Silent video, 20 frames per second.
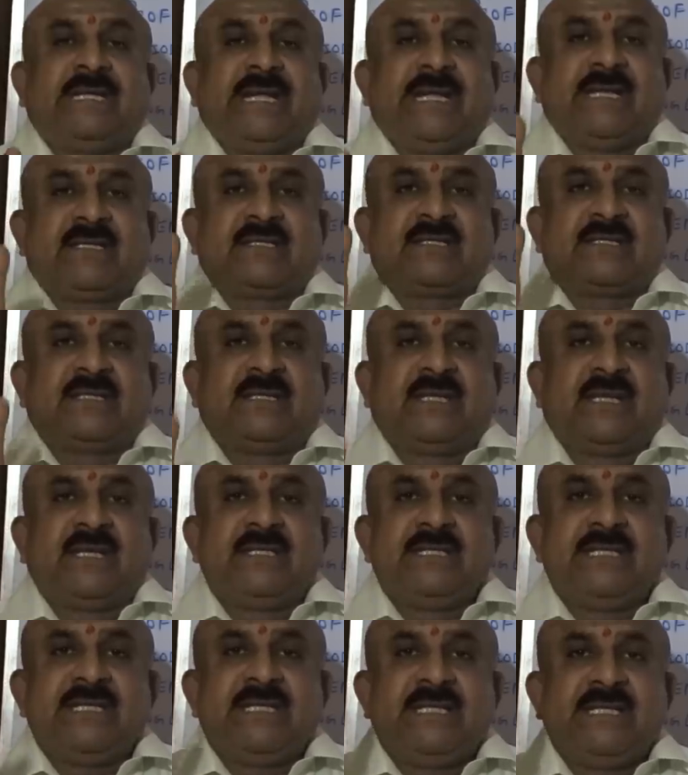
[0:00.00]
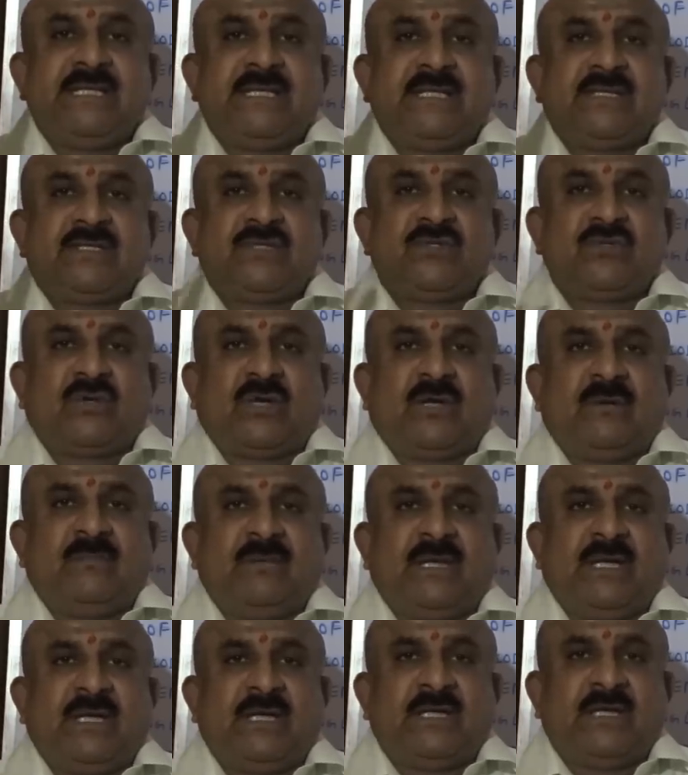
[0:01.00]
takes 30 years to
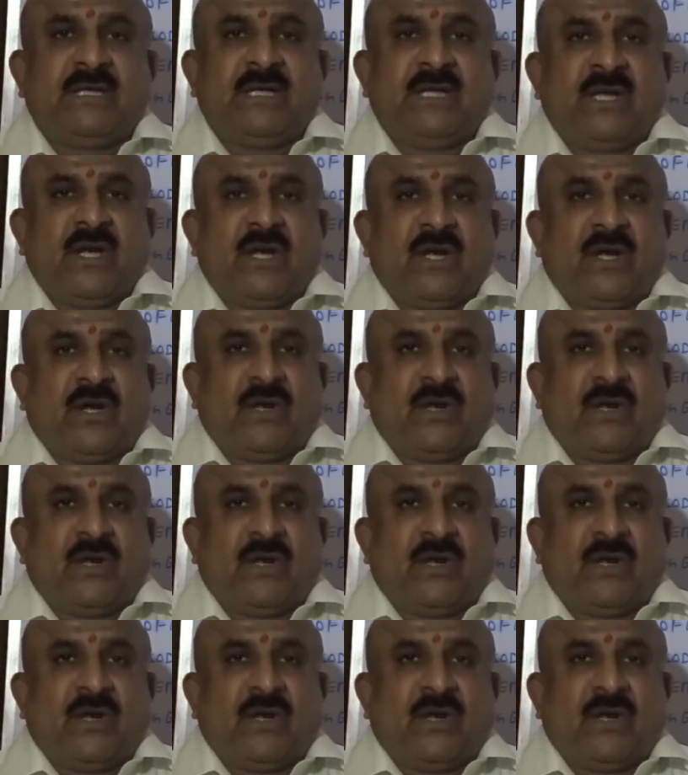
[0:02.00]
complete